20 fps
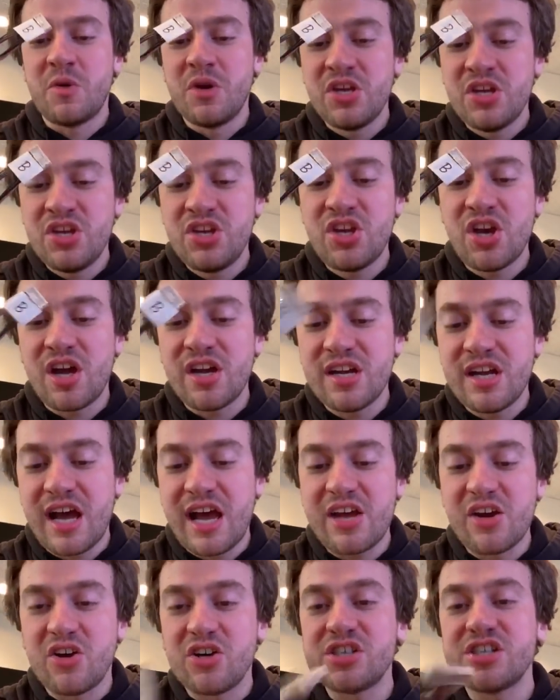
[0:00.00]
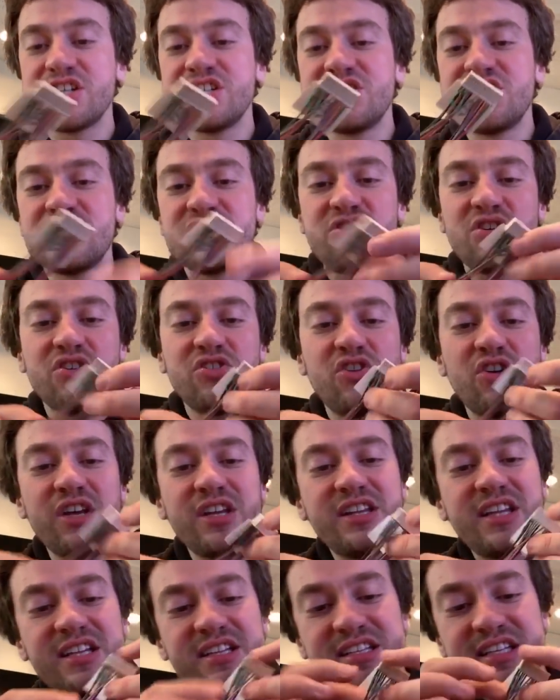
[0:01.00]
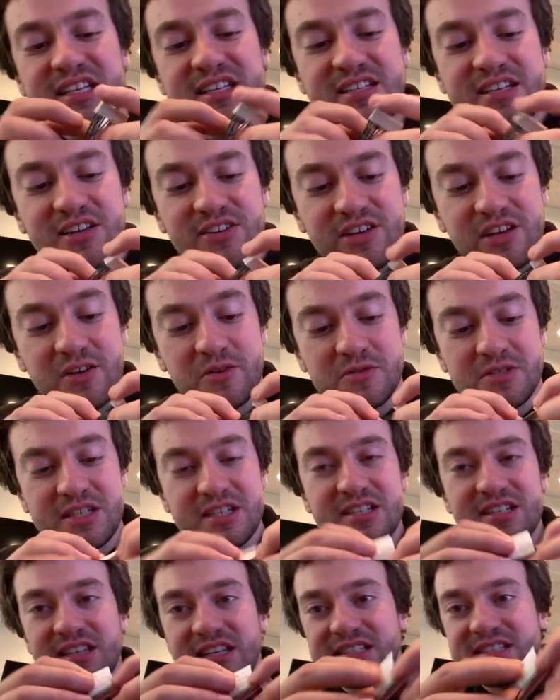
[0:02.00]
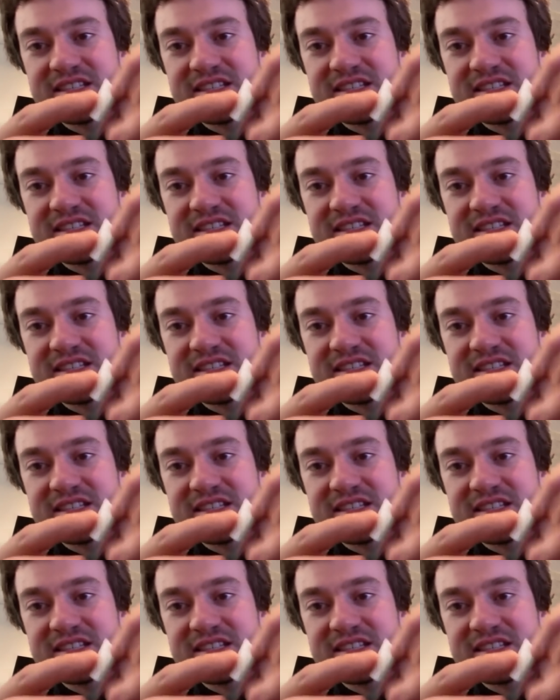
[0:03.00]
Hyundai harnesses. Look, look at the detail that goes into this.